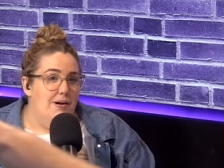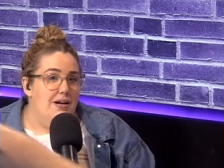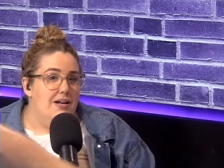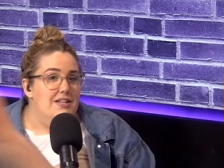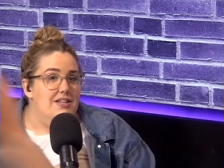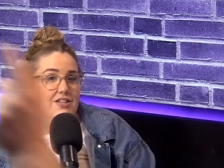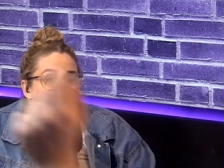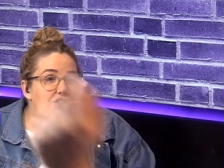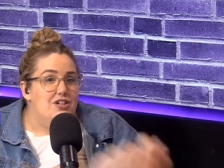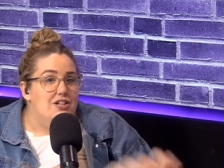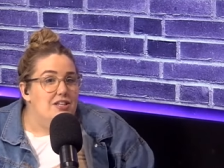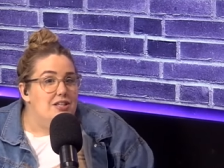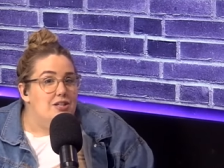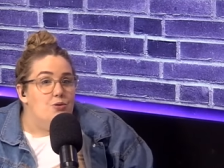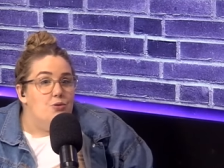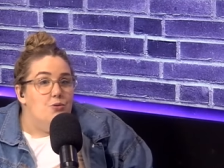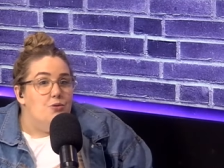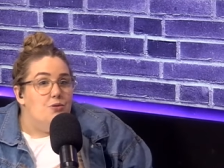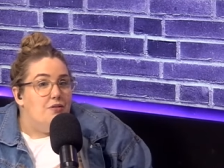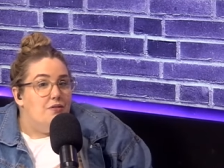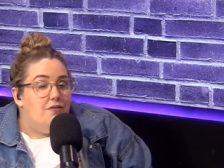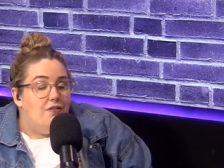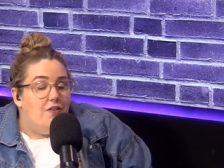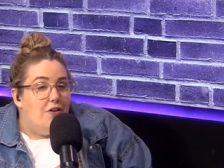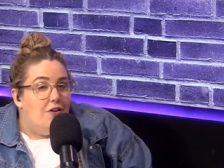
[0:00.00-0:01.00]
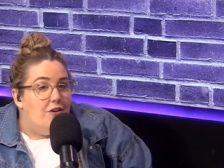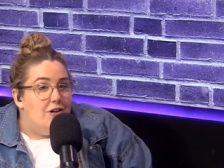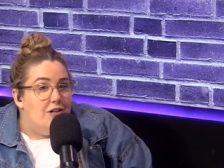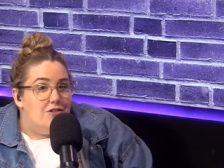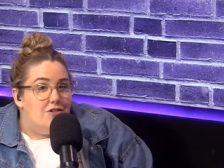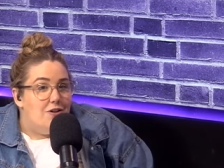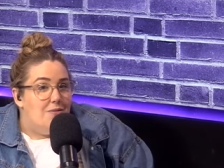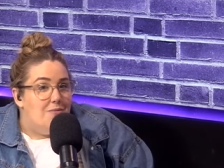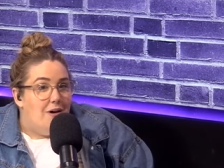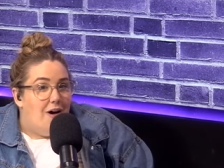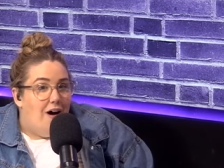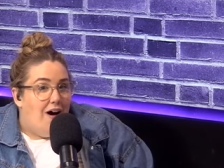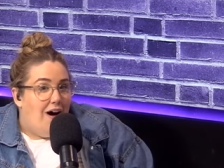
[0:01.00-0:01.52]
but of graduation. But it's just all the photos
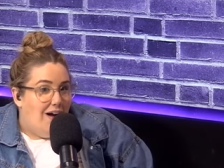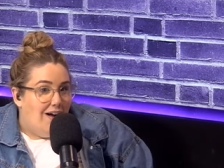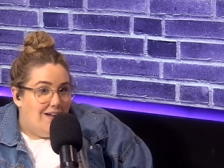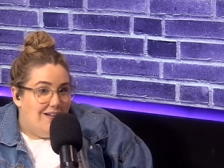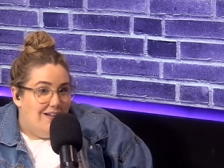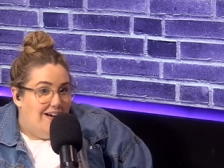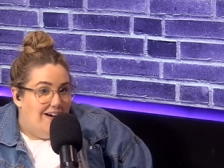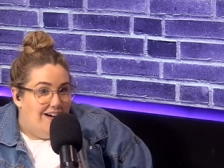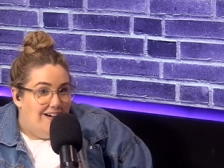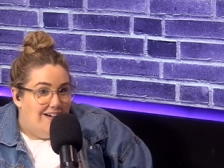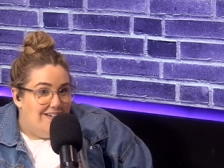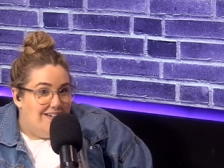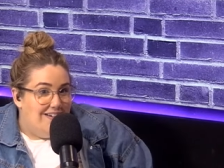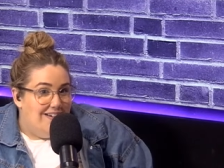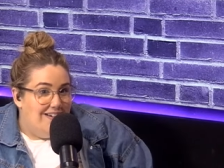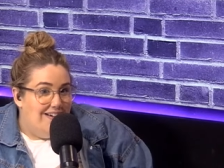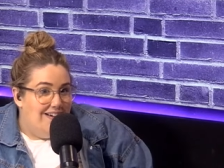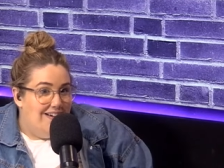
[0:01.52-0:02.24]
from the iCloud.